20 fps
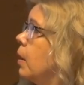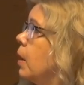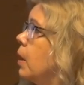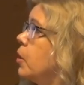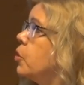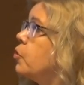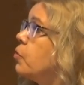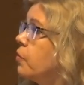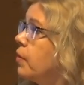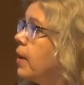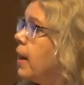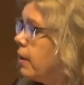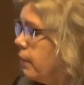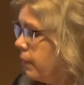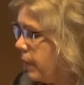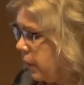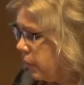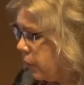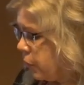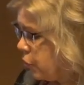
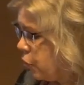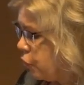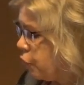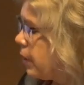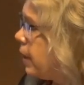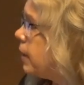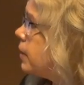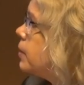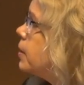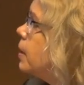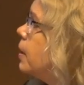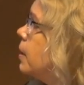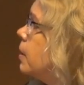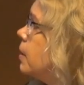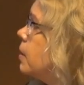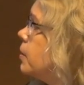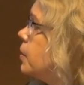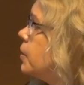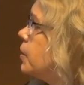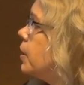survive under stress.
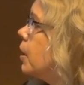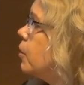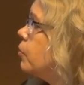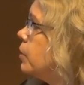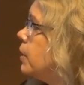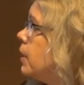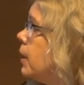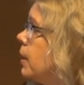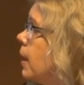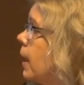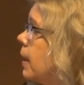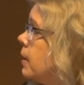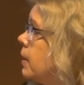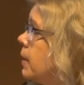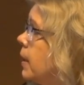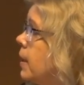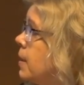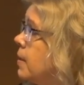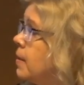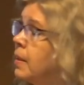So the
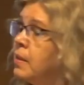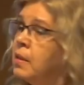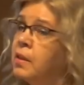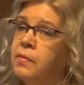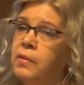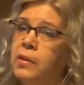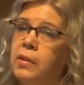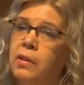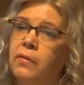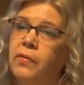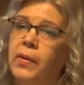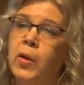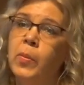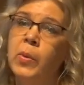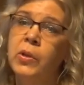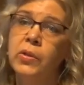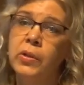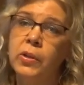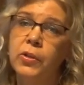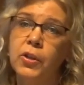idea is that the
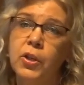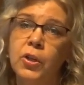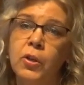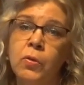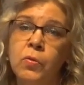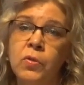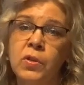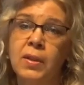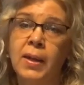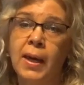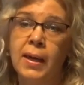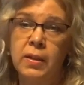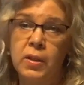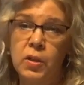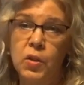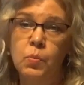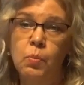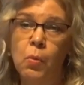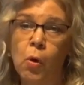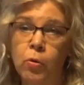developmental cues, like the
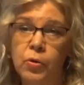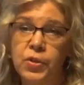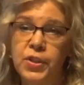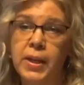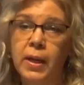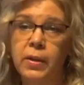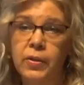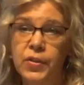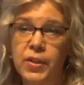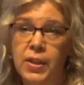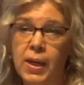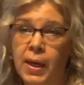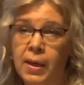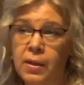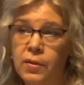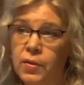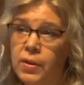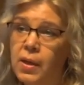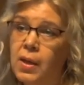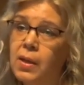small cell
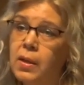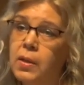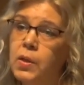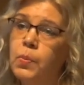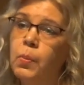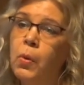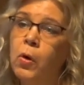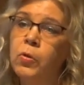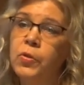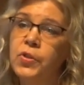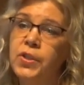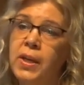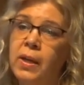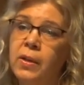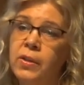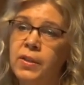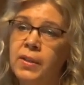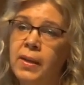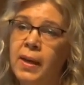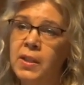size
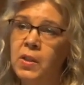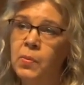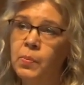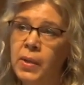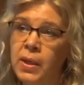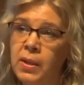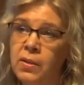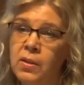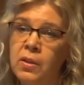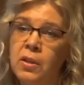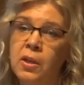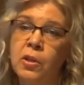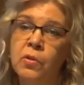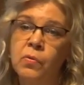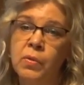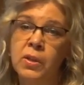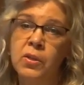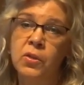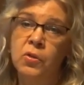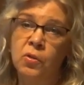means an
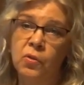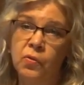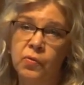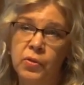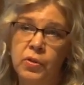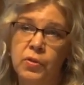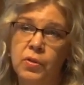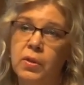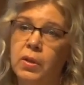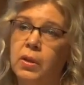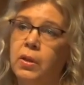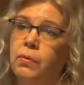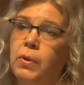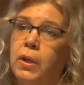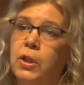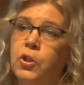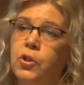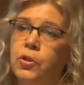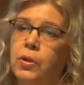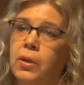increased surface
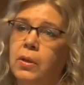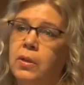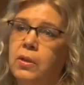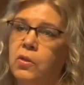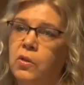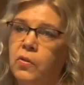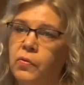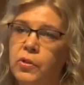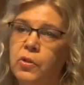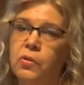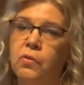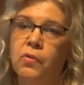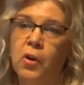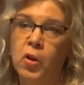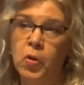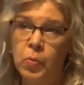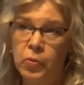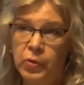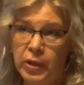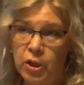to
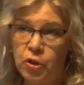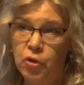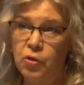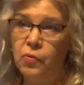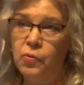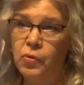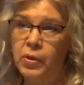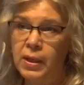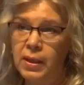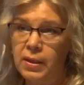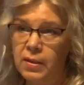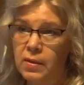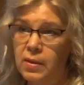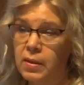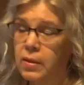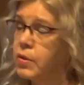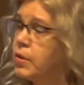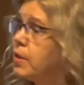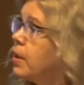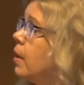volume ratio, for
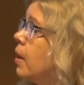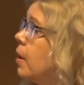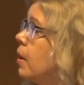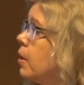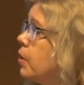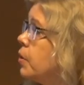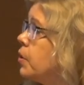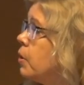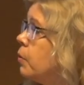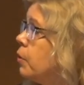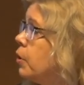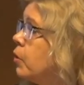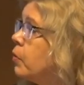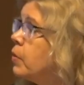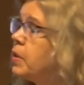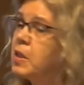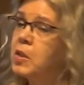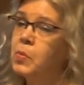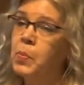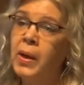instance. So
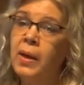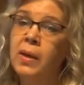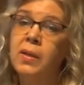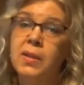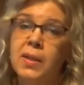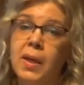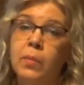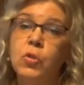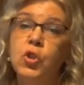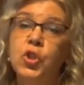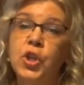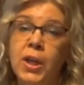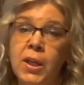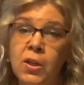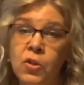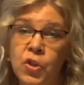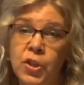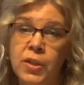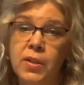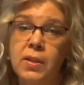you expect some
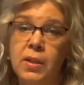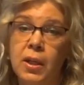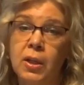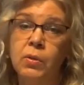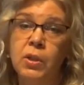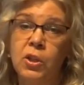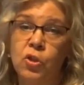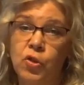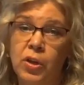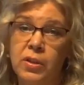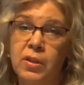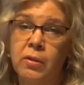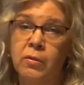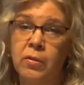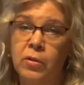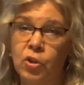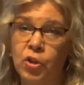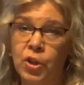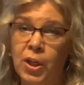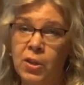changes,
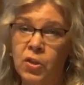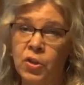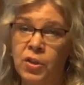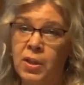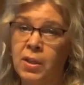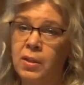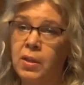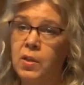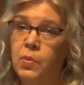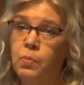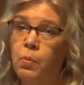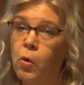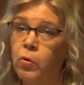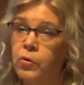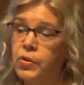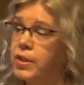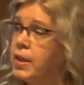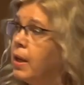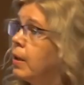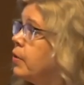intracellular changes in the
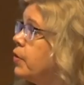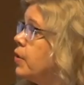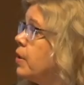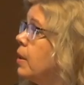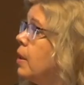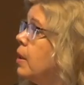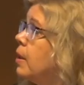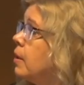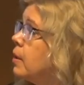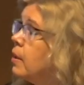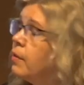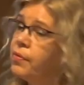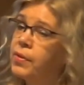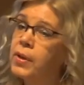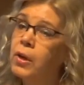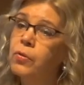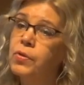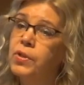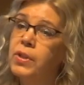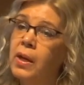small cells. If
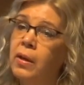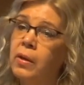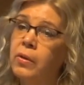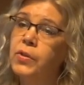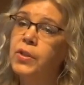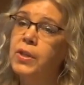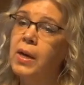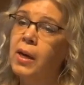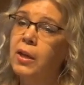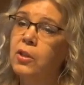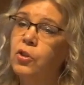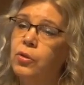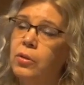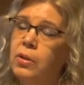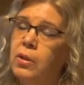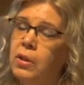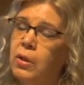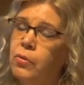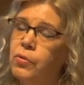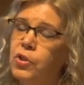
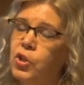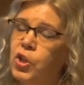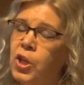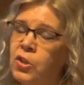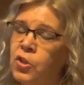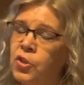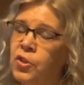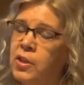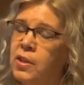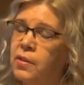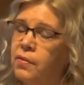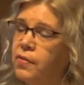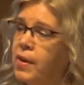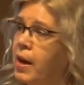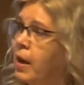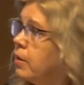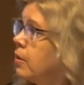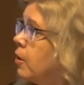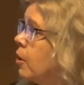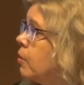those changes in
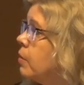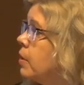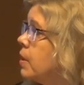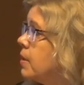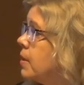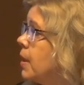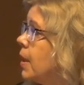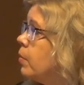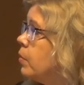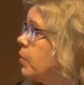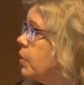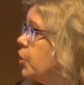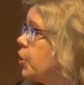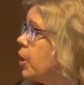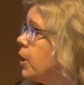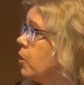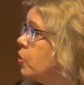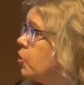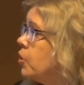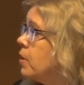fact are the same
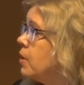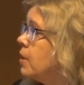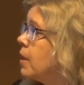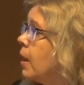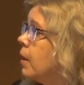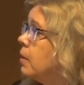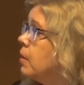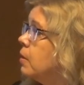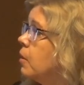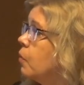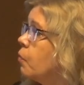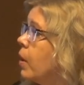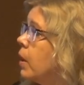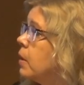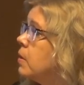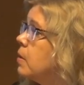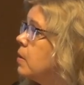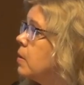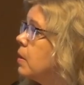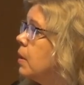changes that the
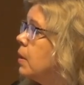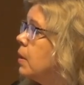ones